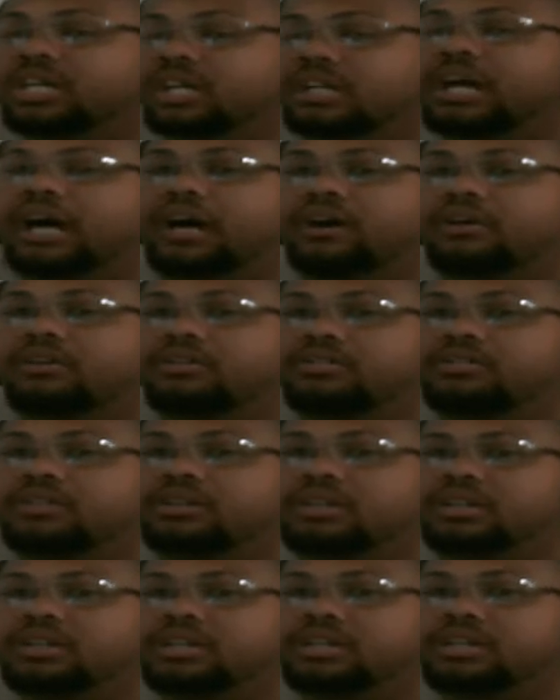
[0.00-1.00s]
chill out
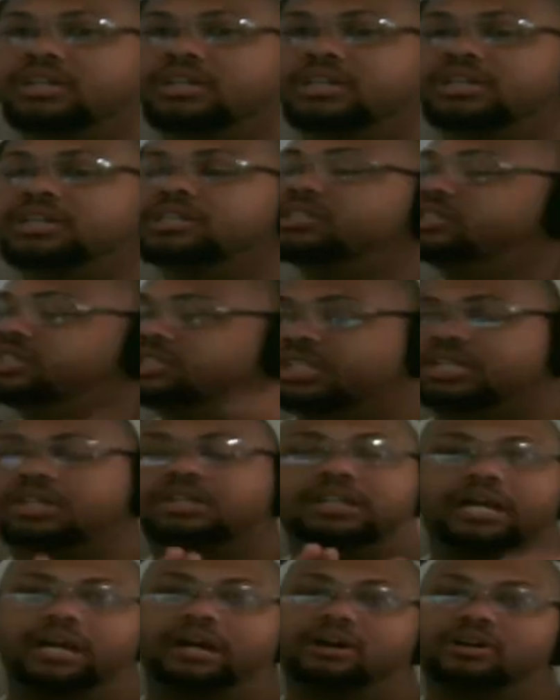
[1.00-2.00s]

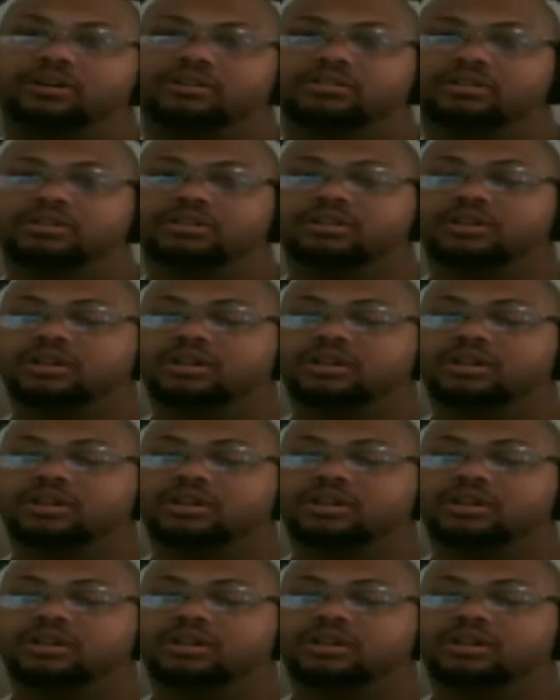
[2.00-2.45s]
chill out.